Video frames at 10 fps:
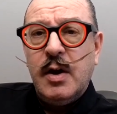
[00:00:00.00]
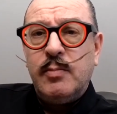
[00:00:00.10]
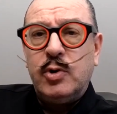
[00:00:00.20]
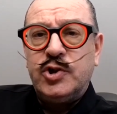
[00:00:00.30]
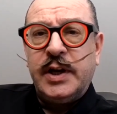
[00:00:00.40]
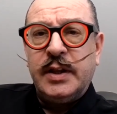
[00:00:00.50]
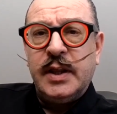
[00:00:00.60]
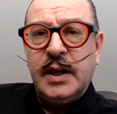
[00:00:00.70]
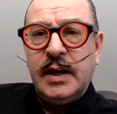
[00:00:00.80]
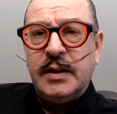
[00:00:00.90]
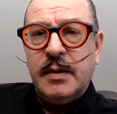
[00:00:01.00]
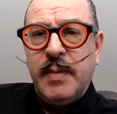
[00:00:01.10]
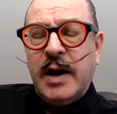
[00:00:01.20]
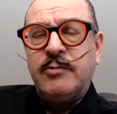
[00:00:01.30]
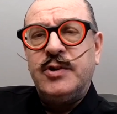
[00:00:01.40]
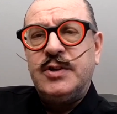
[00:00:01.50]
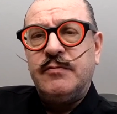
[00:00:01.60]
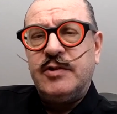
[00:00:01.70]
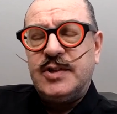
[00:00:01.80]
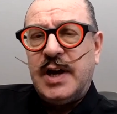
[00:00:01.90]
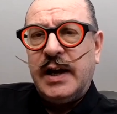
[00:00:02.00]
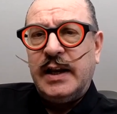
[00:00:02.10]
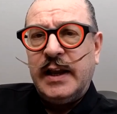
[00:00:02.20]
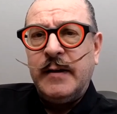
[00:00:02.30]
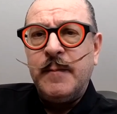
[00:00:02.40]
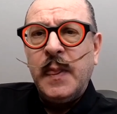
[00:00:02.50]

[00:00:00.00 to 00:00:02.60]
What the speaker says: pushing the boundaries of recycling.